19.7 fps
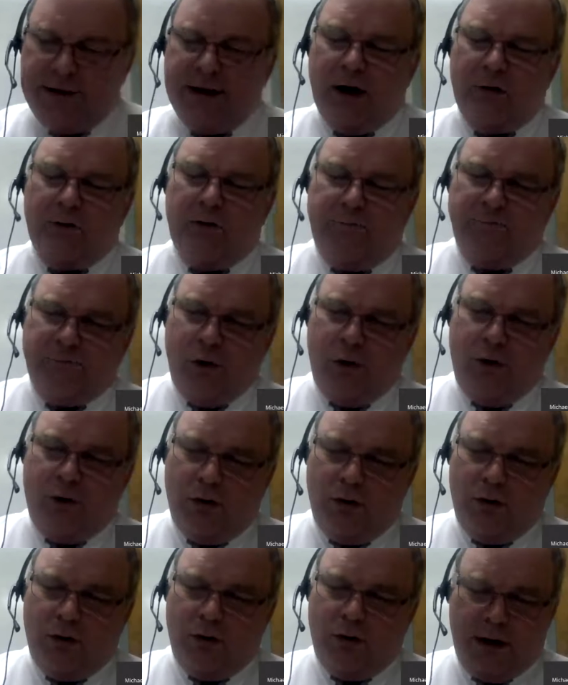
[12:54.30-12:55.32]
there were
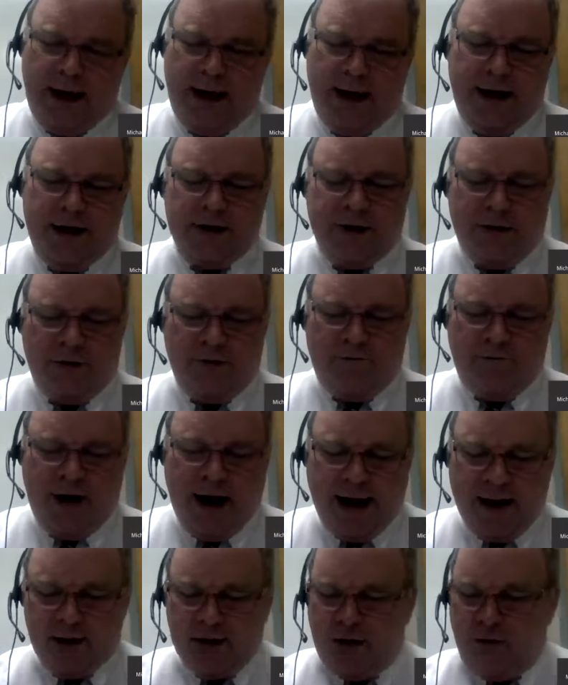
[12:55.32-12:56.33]
four kings that were
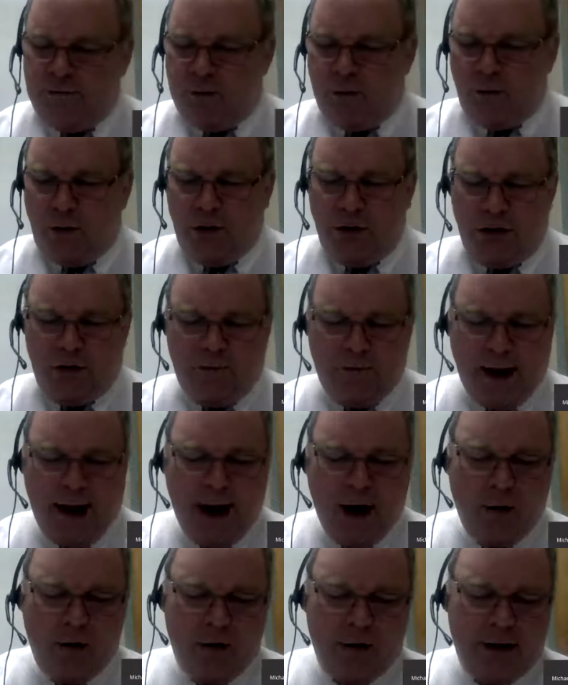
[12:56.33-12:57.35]
fighting over world
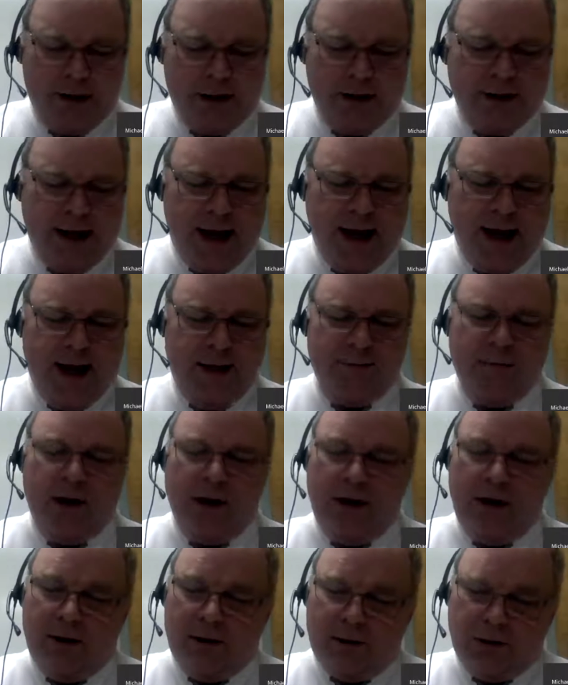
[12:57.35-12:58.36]
power at the time.
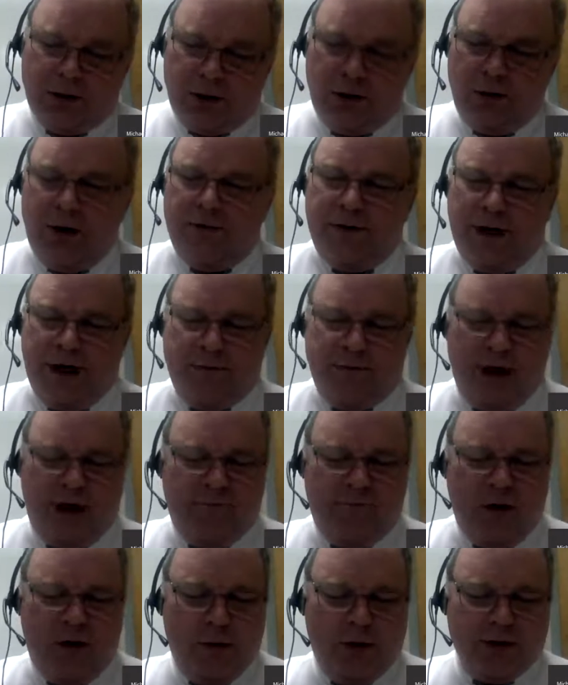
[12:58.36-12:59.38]
Two of them
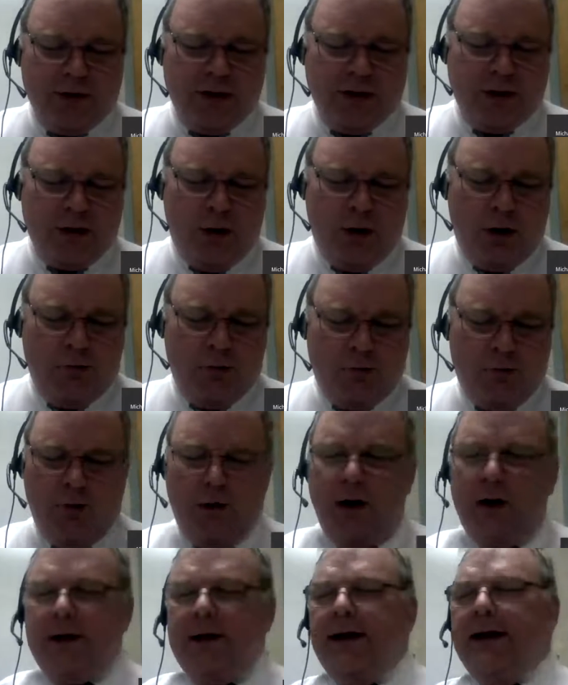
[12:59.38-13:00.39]
he focuses on.
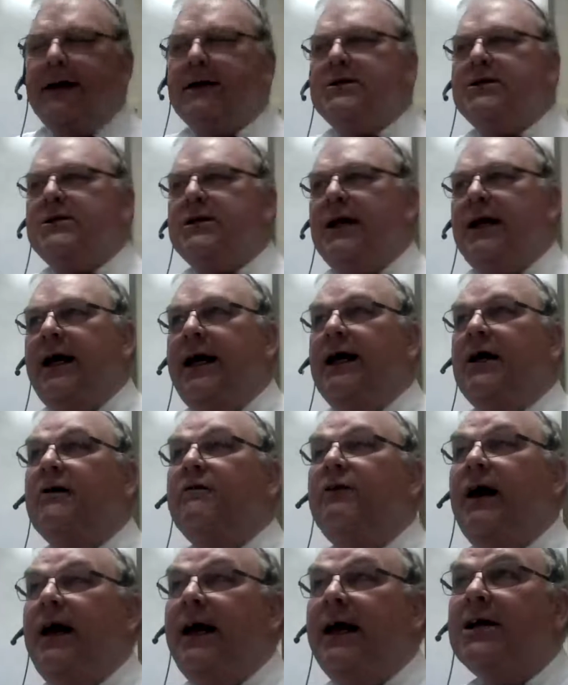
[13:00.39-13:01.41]
One is the
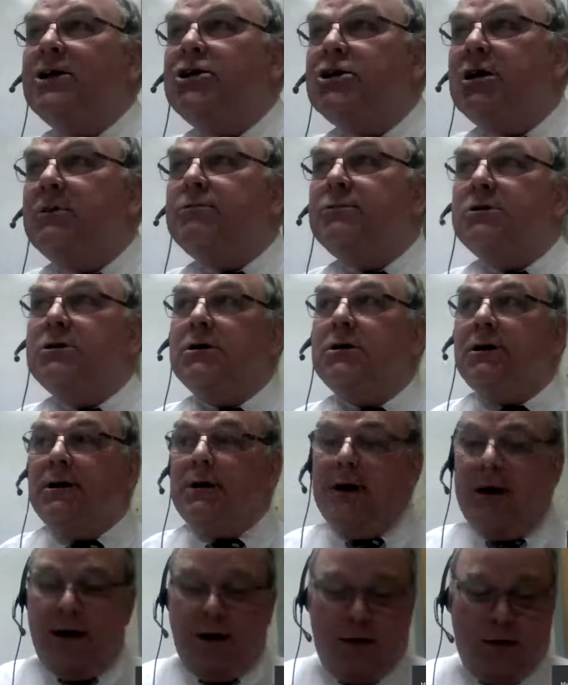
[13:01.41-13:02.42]
king of Egypt,
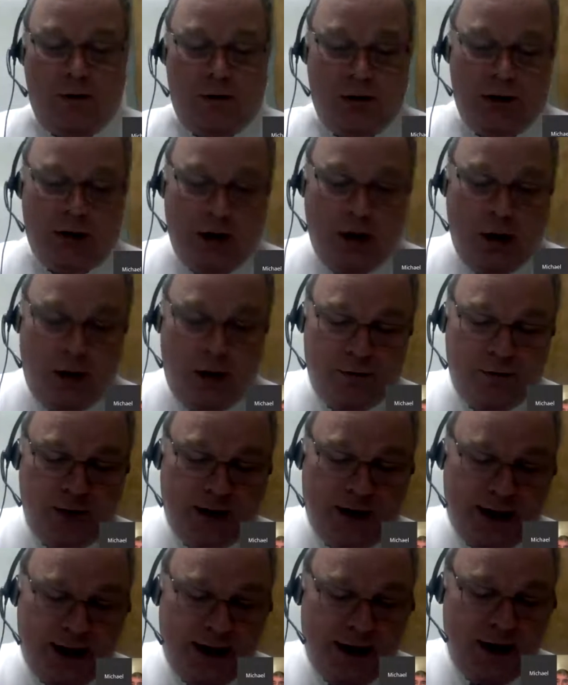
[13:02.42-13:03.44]
or
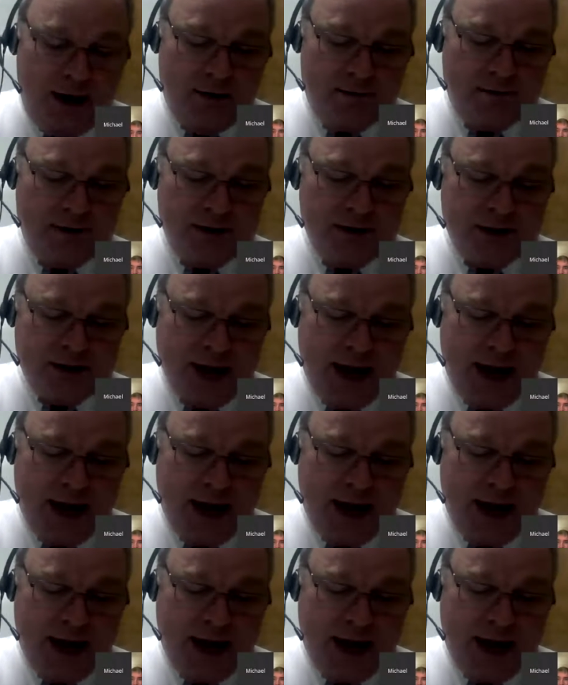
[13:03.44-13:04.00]
called the king of the